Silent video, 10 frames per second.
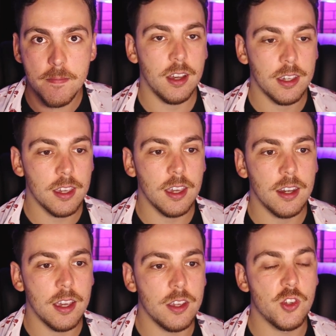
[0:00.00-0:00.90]
I can
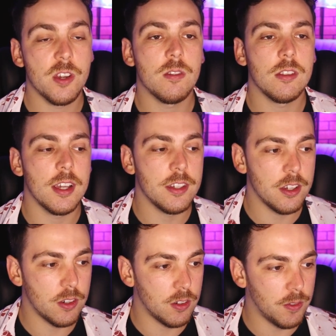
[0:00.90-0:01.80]
get a general
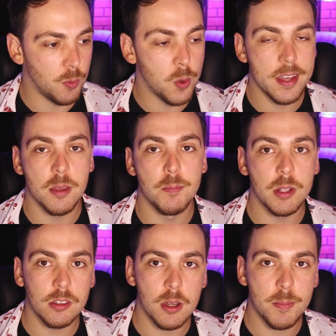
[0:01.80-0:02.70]
idea of where the
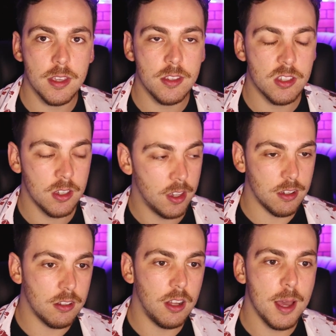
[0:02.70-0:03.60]
build-up is,
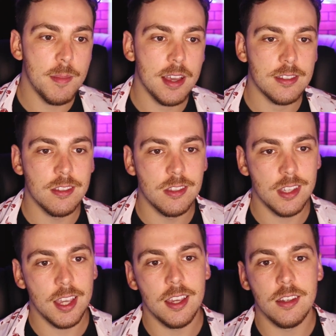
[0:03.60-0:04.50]
the
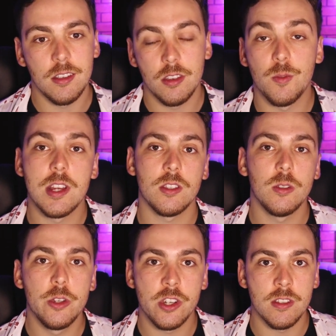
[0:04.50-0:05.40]
climaxes, and the
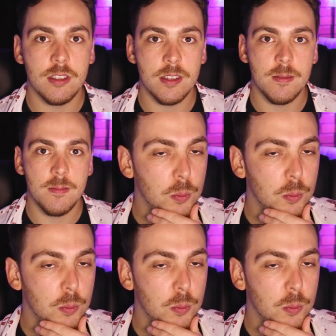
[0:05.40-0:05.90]
resolutions.